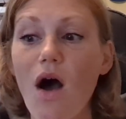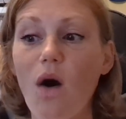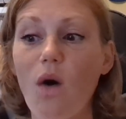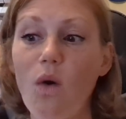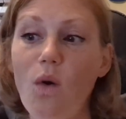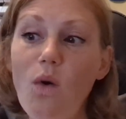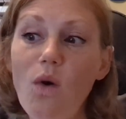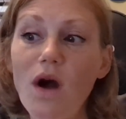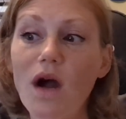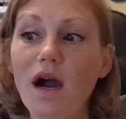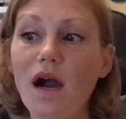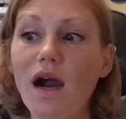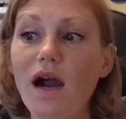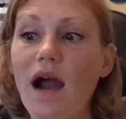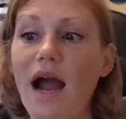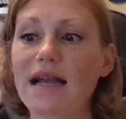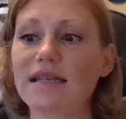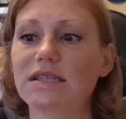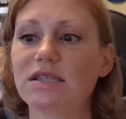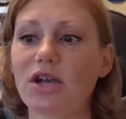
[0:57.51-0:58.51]

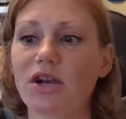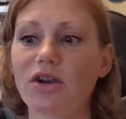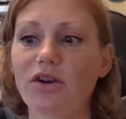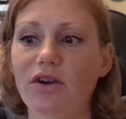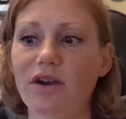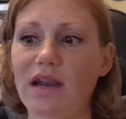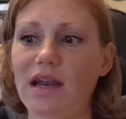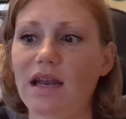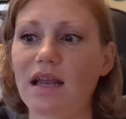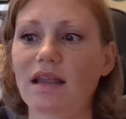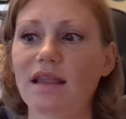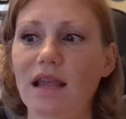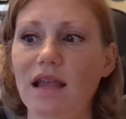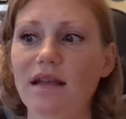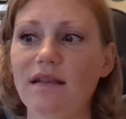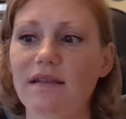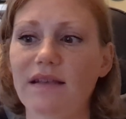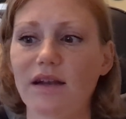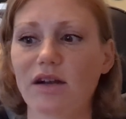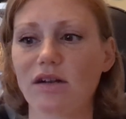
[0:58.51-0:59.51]
or I start creating
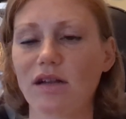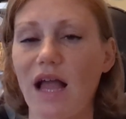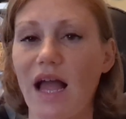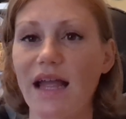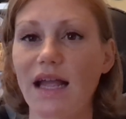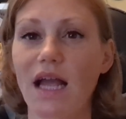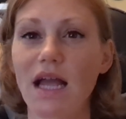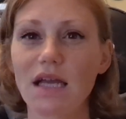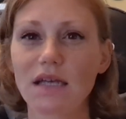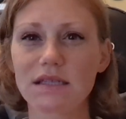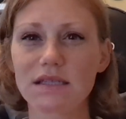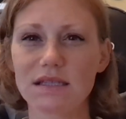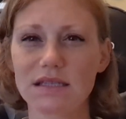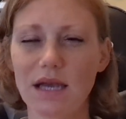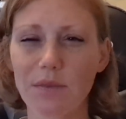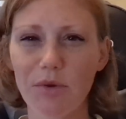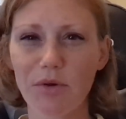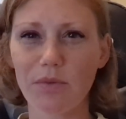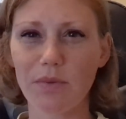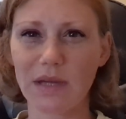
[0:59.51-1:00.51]
things that are like
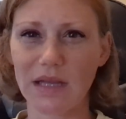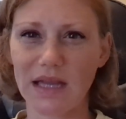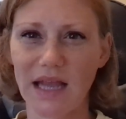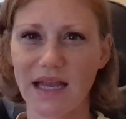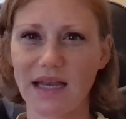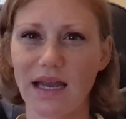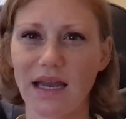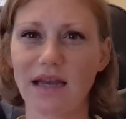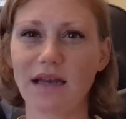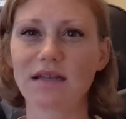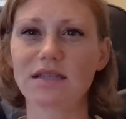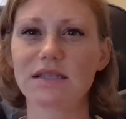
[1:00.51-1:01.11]
summer related.